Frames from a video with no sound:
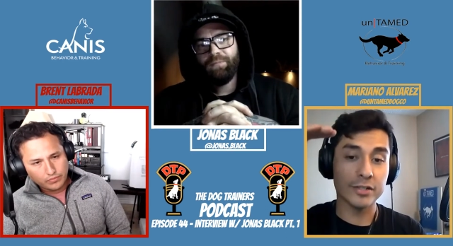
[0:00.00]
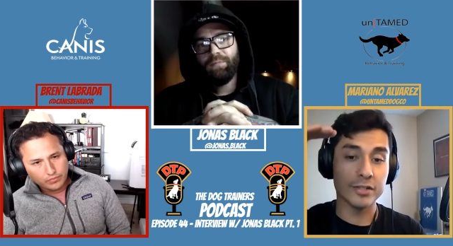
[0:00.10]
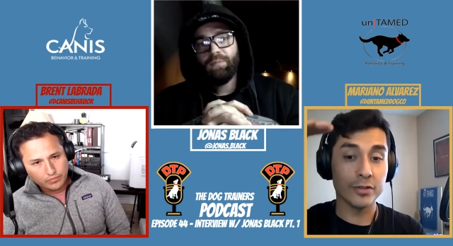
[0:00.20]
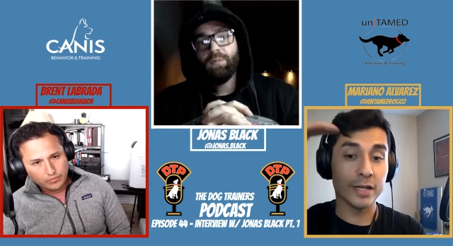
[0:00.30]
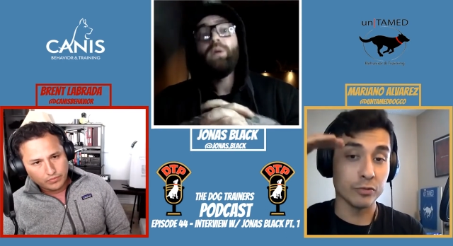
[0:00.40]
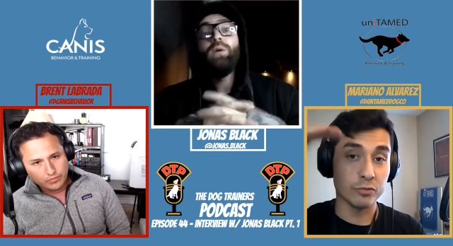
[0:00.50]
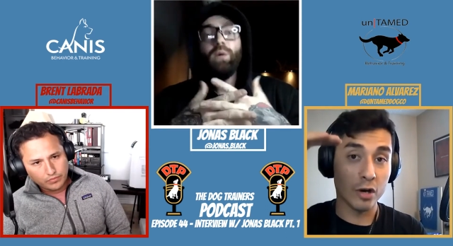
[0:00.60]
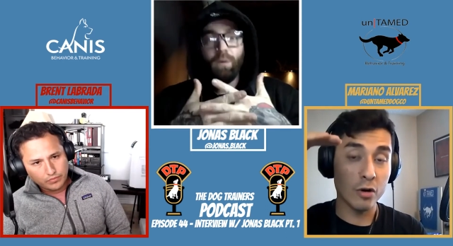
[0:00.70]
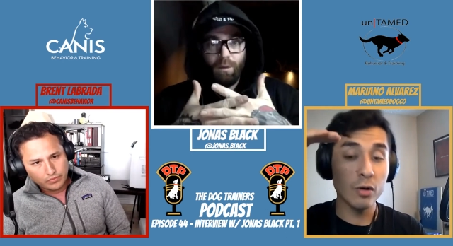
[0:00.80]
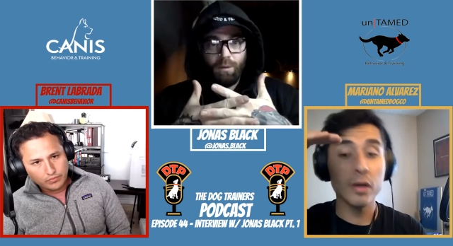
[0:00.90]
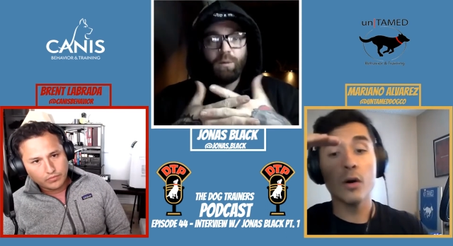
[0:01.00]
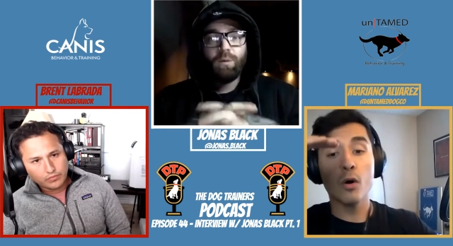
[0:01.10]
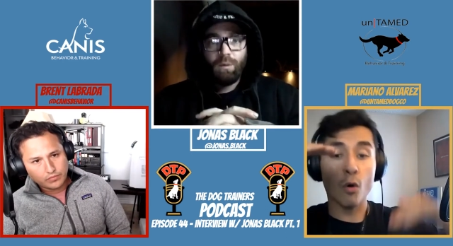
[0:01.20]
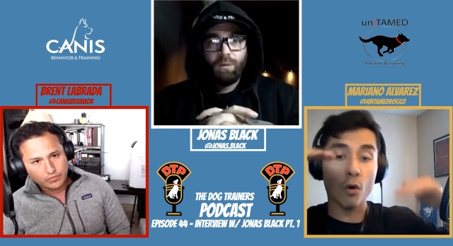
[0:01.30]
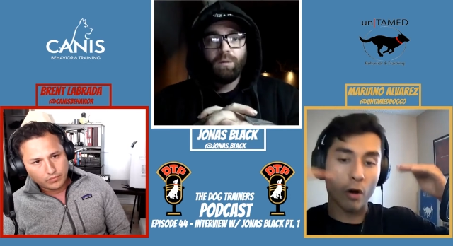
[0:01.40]
Speaker 1: to do that you know?
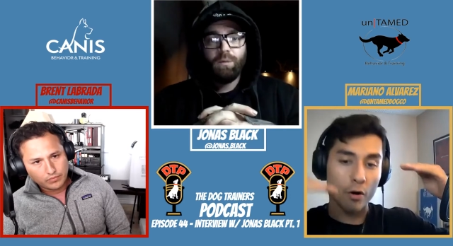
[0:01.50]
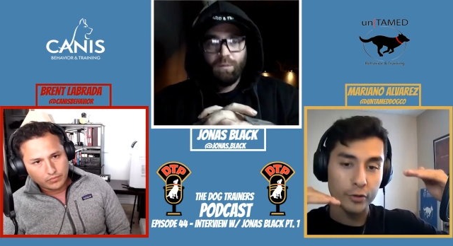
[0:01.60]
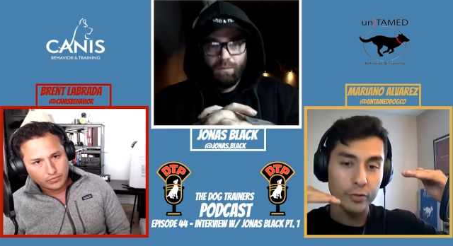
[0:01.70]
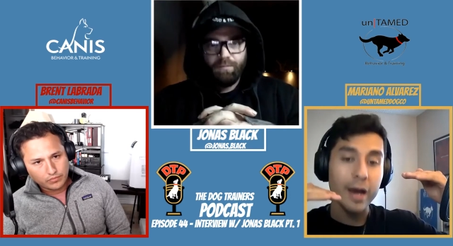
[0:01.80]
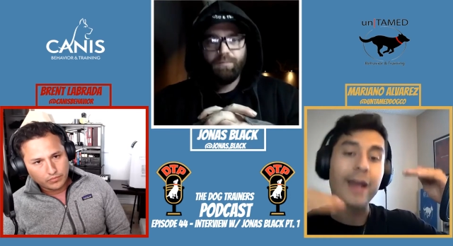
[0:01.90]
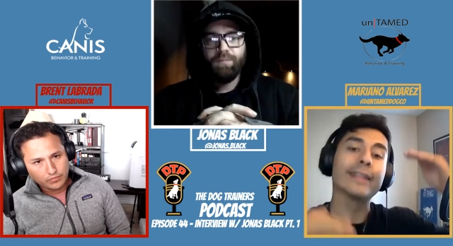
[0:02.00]
Or are you not?